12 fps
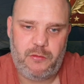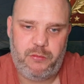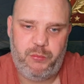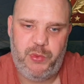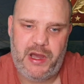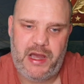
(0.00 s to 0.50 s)

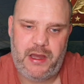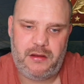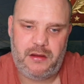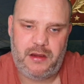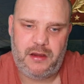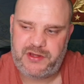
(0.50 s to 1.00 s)
But
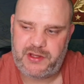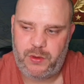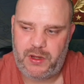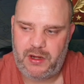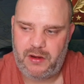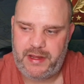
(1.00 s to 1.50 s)
I actually
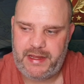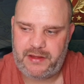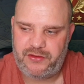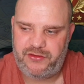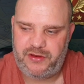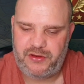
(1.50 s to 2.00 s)
quite like
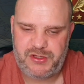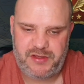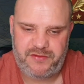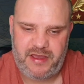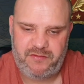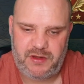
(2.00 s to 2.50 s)
the synergy
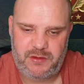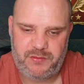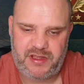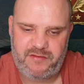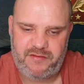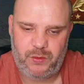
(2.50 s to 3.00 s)
of having them
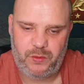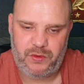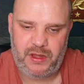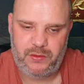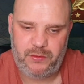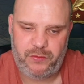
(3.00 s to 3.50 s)
together,
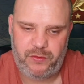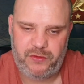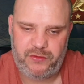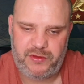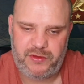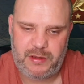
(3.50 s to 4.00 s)
although
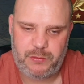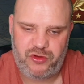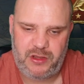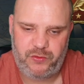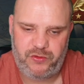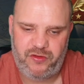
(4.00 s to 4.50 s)
the double
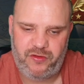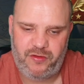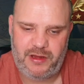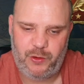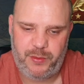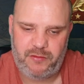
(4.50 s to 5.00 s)
shields is
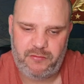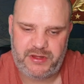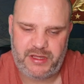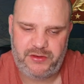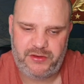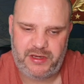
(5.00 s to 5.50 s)
a little bit
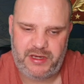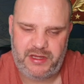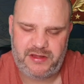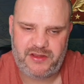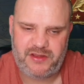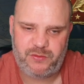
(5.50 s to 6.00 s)
redundant.
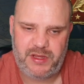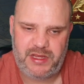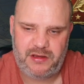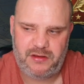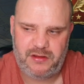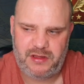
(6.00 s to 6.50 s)
It does
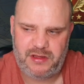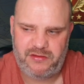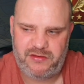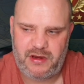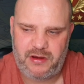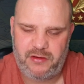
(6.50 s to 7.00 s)
mean that in
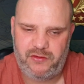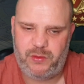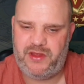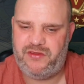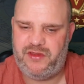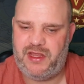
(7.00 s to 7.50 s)
scenarios
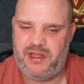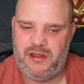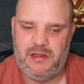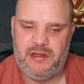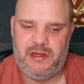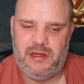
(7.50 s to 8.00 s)
where, say,
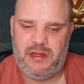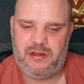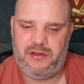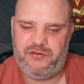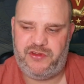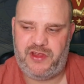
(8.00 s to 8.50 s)

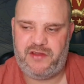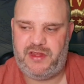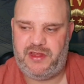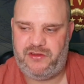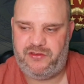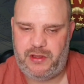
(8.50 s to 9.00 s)
you saved
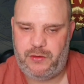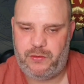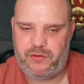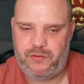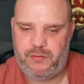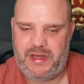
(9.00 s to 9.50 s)
his
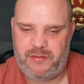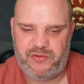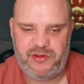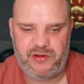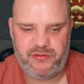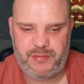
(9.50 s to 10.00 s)
shield, Madame
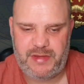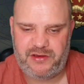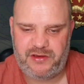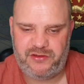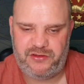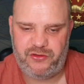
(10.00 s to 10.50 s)
Seraph
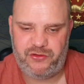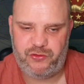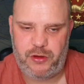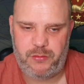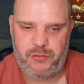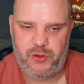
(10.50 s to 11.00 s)
manages to
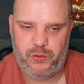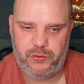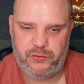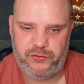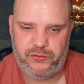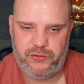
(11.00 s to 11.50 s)
strip yours,